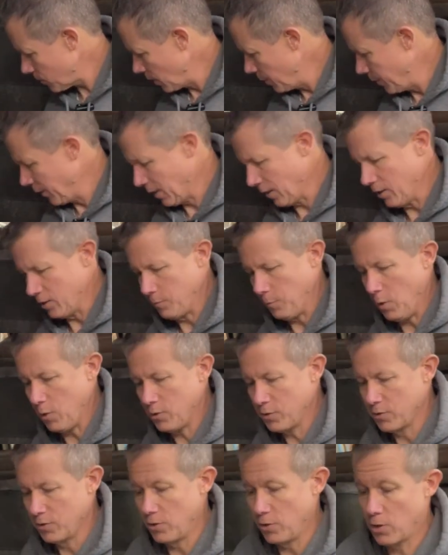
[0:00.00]
because
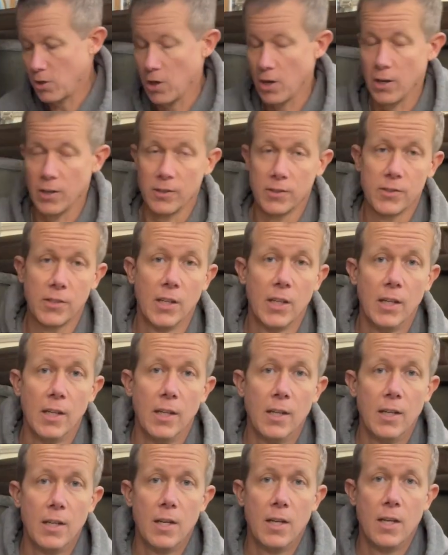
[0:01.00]
most new cars,
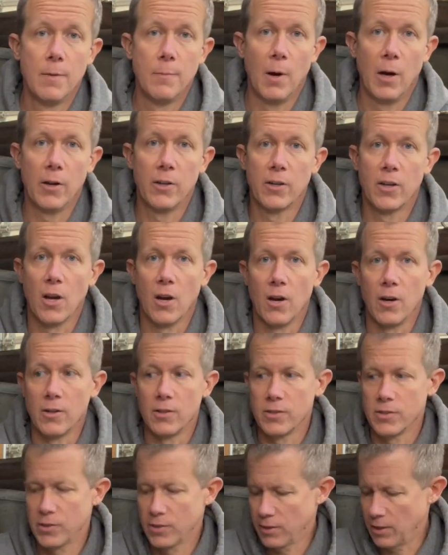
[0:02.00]
modern
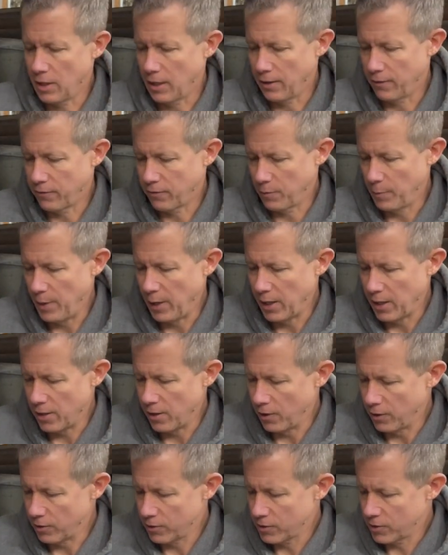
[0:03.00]
cars, for many
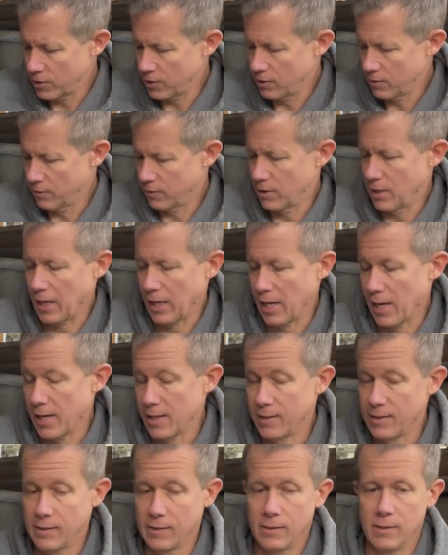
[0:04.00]
years, for
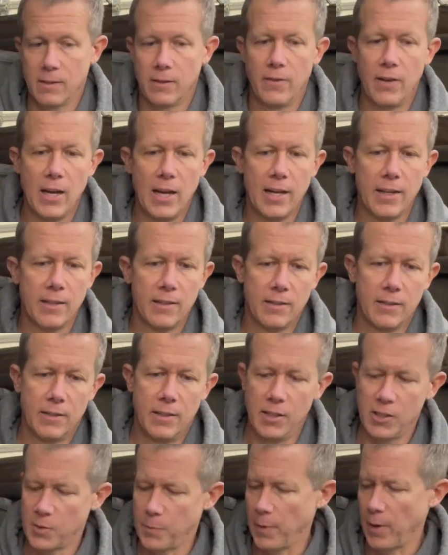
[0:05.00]
decades, have had
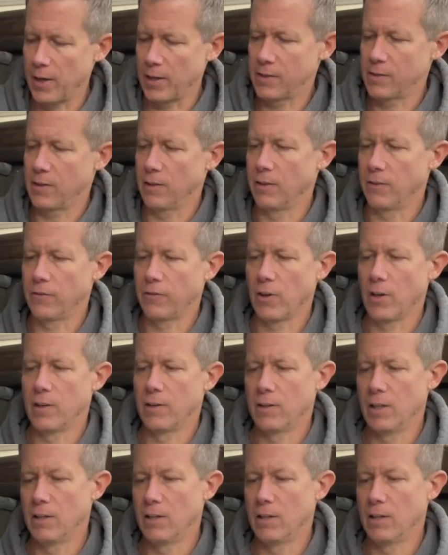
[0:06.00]
disc brakes on the front.